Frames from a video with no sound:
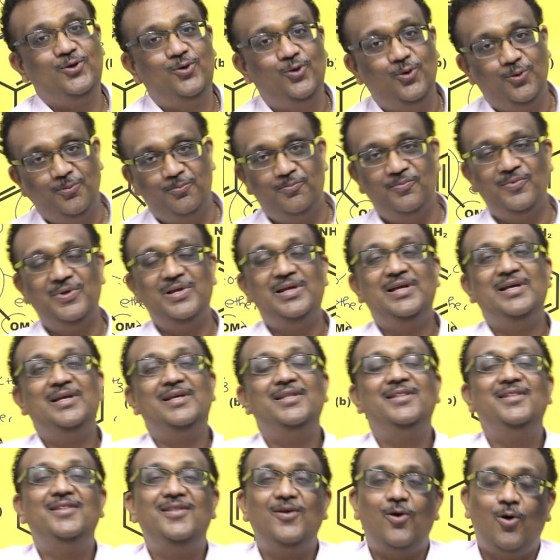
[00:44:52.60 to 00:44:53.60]
group
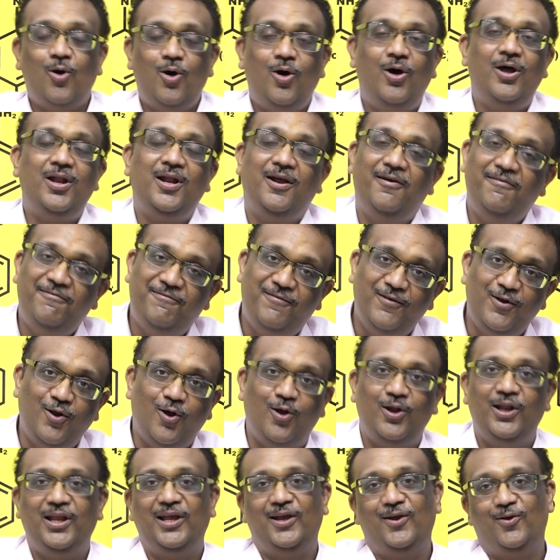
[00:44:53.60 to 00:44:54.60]
or a
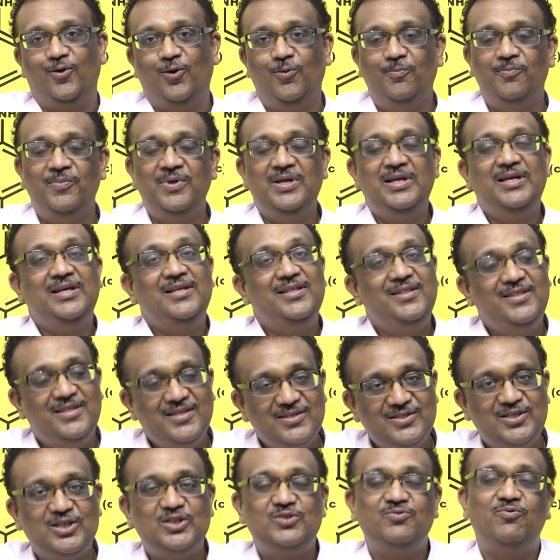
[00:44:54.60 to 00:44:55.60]
phenolic group.
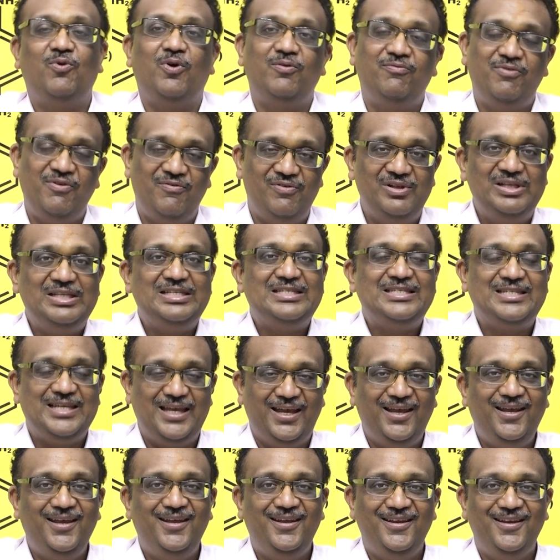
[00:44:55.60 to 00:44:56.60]
This is what we will
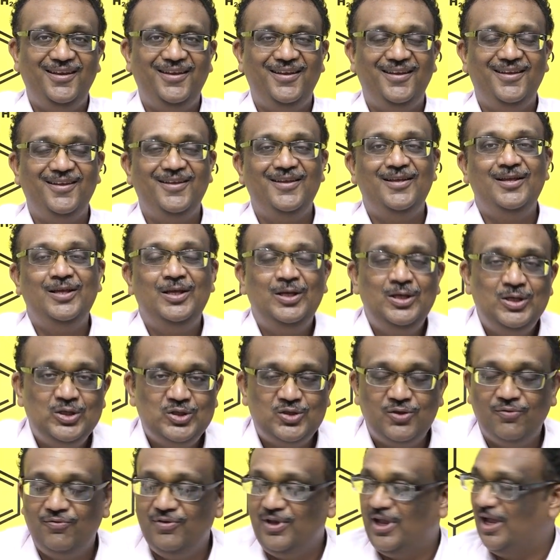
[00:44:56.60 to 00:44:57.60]
say.
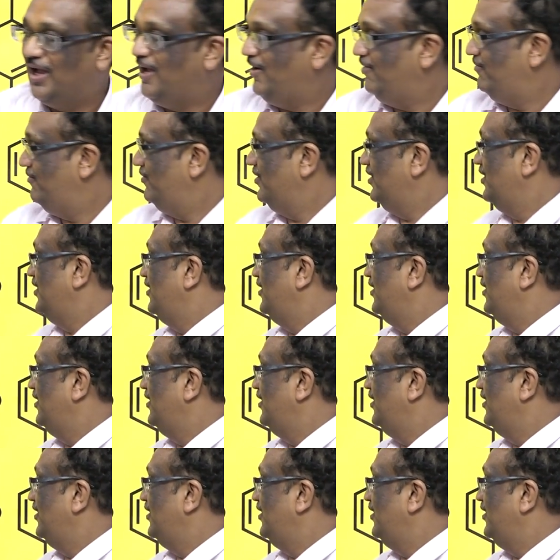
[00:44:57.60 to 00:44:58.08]
So we have